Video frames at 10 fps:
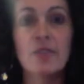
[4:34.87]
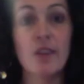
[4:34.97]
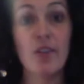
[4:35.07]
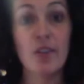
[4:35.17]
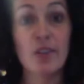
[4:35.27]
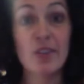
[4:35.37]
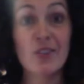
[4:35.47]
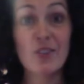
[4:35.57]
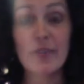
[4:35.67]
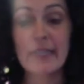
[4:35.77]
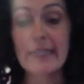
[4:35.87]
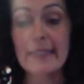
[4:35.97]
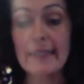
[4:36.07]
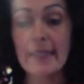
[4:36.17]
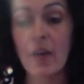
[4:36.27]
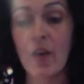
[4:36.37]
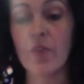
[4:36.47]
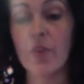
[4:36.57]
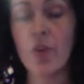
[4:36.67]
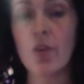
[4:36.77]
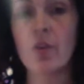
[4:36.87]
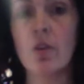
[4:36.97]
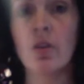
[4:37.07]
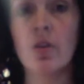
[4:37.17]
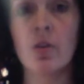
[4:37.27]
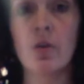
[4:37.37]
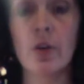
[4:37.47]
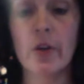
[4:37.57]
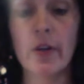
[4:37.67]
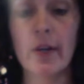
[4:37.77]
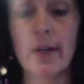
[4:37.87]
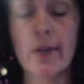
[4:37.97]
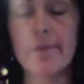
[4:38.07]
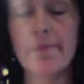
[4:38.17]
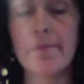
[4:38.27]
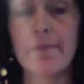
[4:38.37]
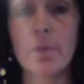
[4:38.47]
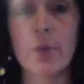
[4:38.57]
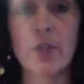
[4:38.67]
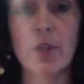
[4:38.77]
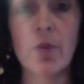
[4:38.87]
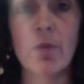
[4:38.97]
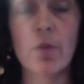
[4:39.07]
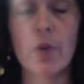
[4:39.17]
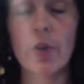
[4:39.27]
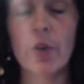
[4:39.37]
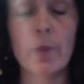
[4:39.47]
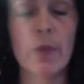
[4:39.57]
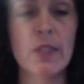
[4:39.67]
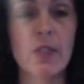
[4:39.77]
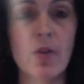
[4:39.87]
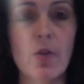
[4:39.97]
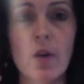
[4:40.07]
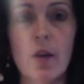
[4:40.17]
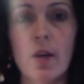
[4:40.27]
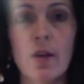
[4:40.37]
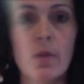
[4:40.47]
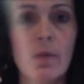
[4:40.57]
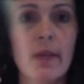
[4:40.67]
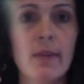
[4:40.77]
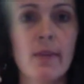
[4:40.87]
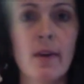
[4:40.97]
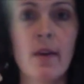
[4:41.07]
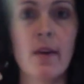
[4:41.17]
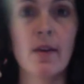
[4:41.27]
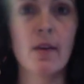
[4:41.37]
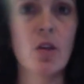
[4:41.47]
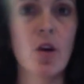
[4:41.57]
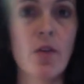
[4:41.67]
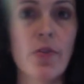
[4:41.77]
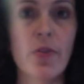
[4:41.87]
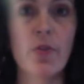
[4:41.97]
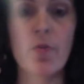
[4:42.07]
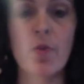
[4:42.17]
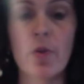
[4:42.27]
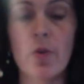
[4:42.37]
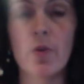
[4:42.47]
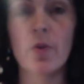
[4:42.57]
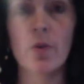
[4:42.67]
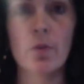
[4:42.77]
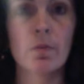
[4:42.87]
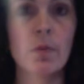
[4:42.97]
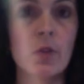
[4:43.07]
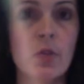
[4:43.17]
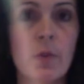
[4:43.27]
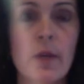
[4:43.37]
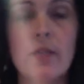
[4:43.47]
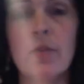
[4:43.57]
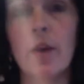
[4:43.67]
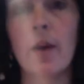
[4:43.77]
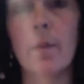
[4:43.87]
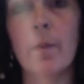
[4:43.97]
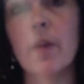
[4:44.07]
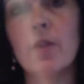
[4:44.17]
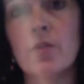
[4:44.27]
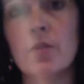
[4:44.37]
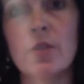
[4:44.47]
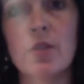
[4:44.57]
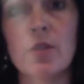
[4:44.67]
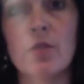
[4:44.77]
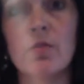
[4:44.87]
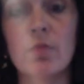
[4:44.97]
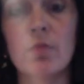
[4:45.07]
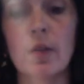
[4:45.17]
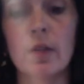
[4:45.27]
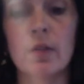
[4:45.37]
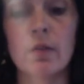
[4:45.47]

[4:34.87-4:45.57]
now all you do is cover your bread dough or your pizza dough with a cloth, or you do plastic wrap. I usually just do a